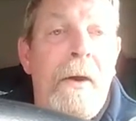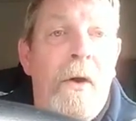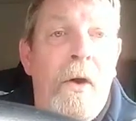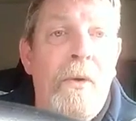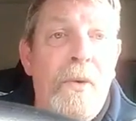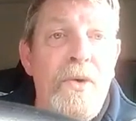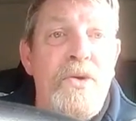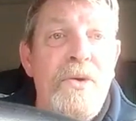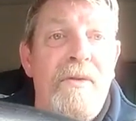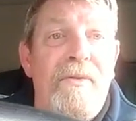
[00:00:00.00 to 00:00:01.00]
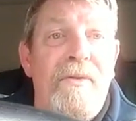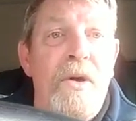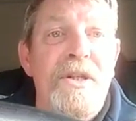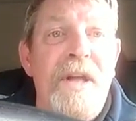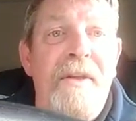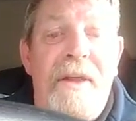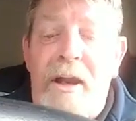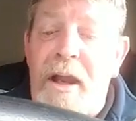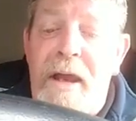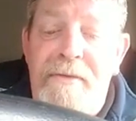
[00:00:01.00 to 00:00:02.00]
all those who have lost
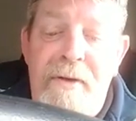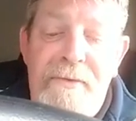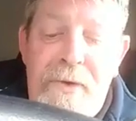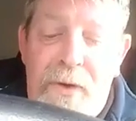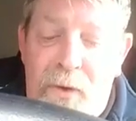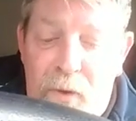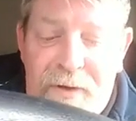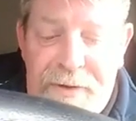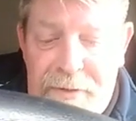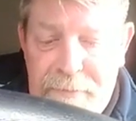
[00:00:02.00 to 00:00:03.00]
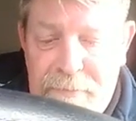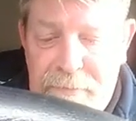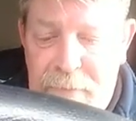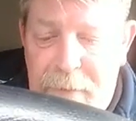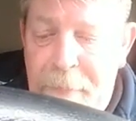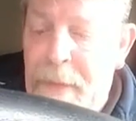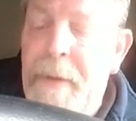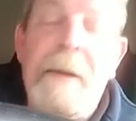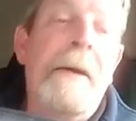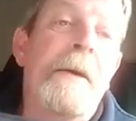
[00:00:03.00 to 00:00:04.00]
their life to COVID.
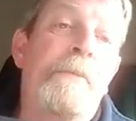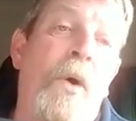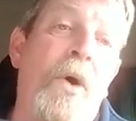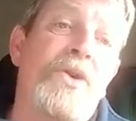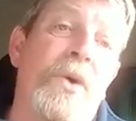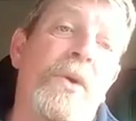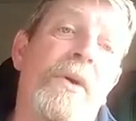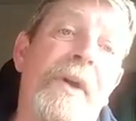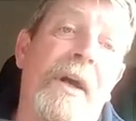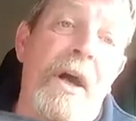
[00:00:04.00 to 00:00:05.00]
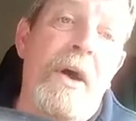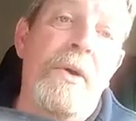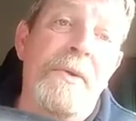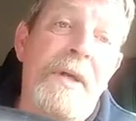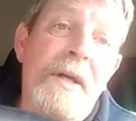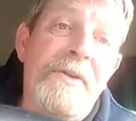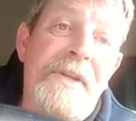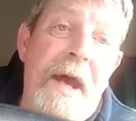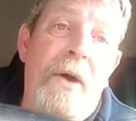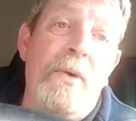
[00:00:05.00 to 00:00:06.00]
Bojo the Clown
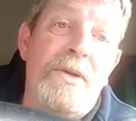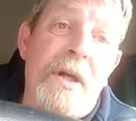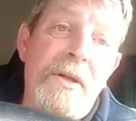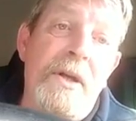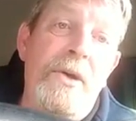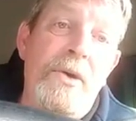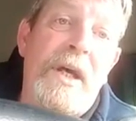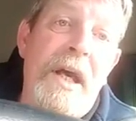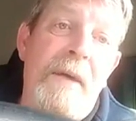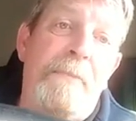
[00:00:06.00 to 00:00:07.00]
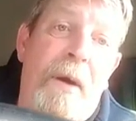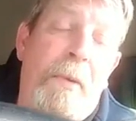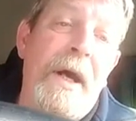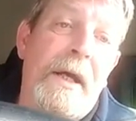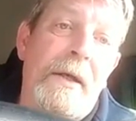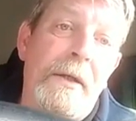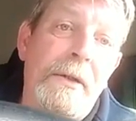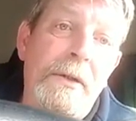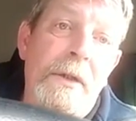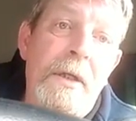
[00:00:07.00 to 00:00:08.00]
tells the UK public
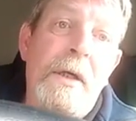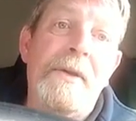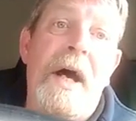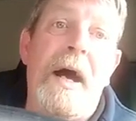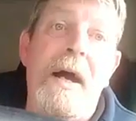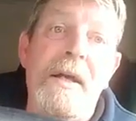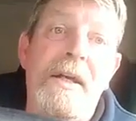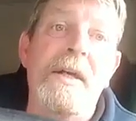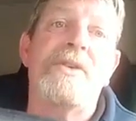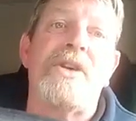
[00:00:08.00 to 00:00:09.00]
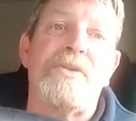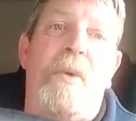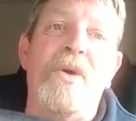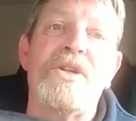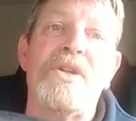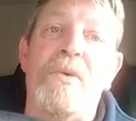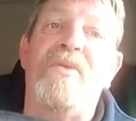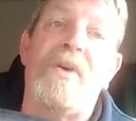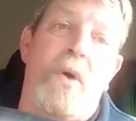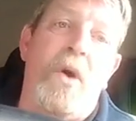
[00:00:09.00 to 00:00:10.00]
that he's
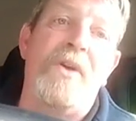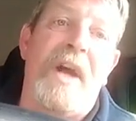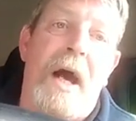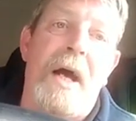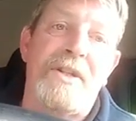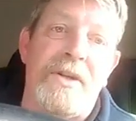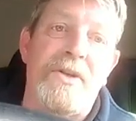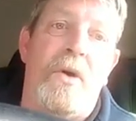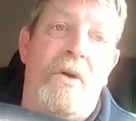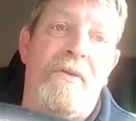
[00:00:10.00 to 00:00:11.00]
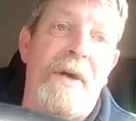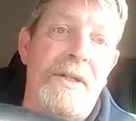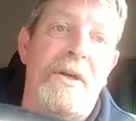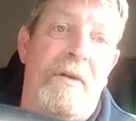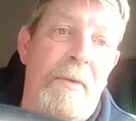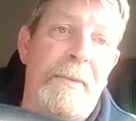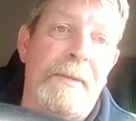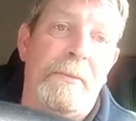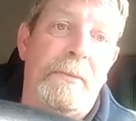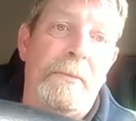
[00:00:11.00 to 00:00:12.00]
responsible for all the actions of his
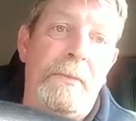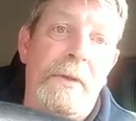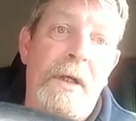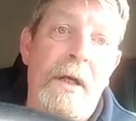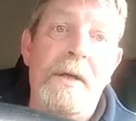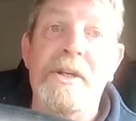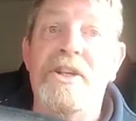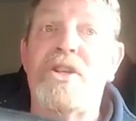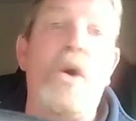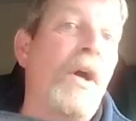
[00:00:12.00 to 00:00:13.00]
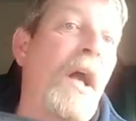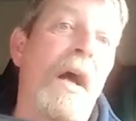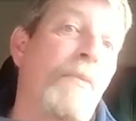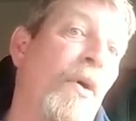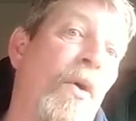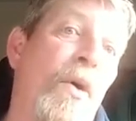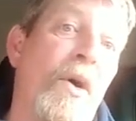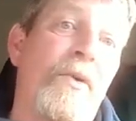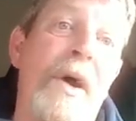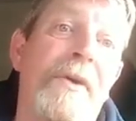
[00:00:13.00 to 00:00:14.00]
government. He's sorry about all
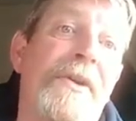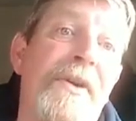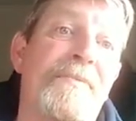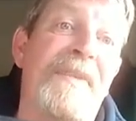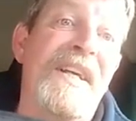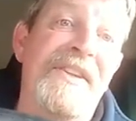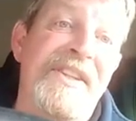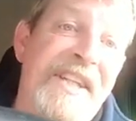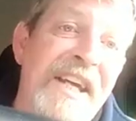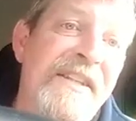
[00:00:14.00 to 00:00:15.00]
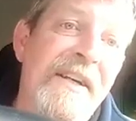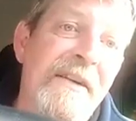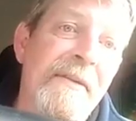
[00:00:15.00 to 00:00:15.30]
your relatives being dead.